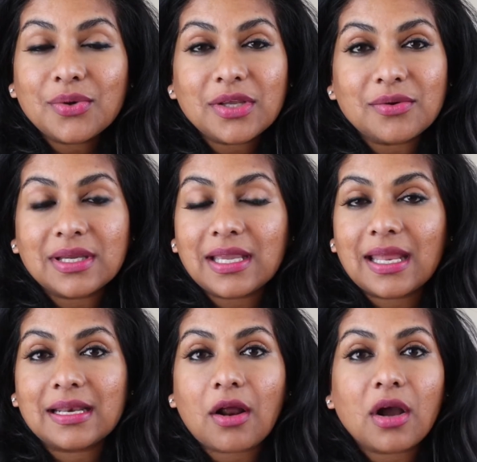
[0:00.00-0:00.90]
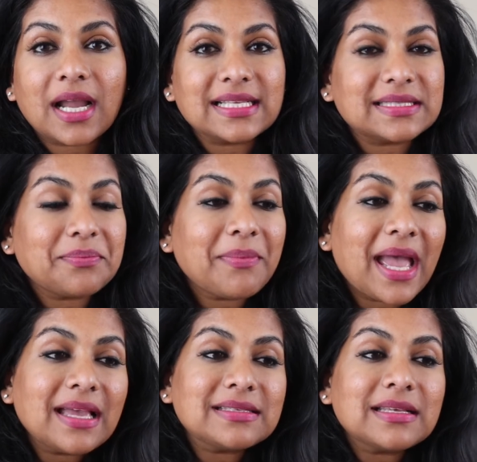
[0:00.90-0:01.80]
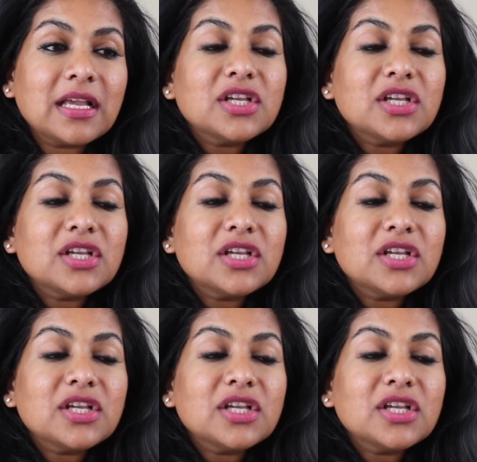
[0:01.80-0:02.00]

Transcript: You can get in all kinds of mess.